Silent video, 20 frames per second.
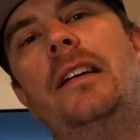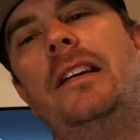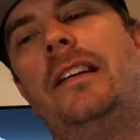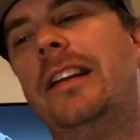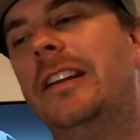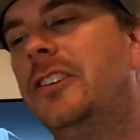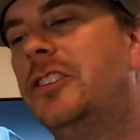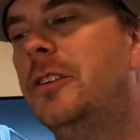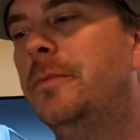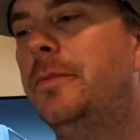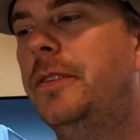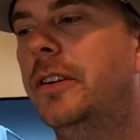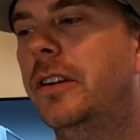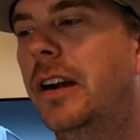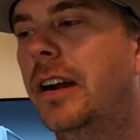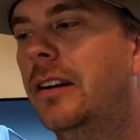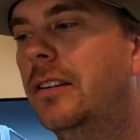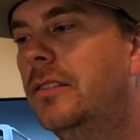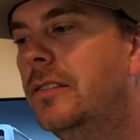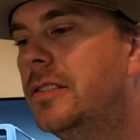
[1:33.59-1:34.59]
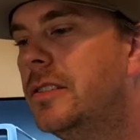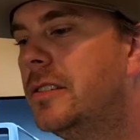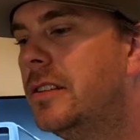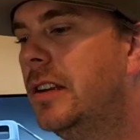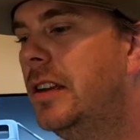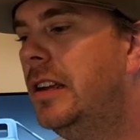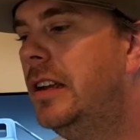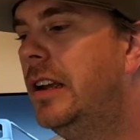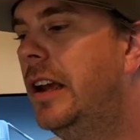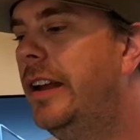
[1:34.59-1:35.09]
you get it shipped to your house,
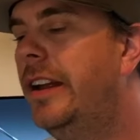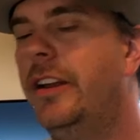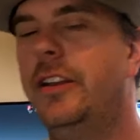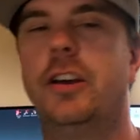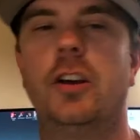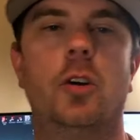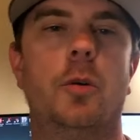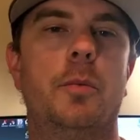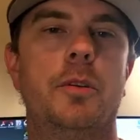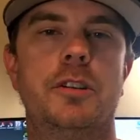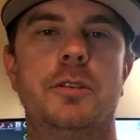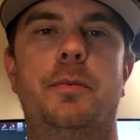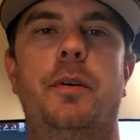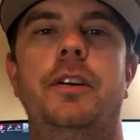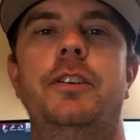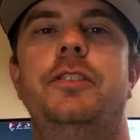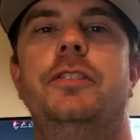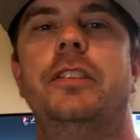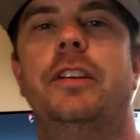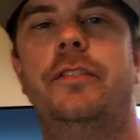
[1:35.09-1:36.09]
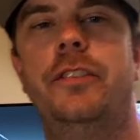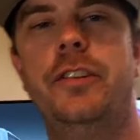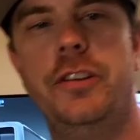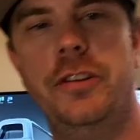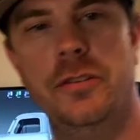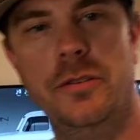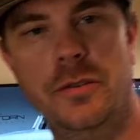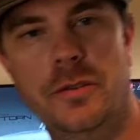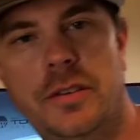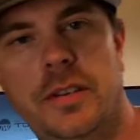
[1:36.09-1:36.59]
and then you got a whole bunch of parts you'll never
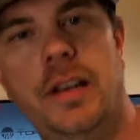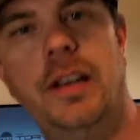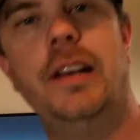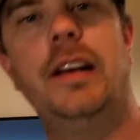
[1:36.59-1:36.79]
use.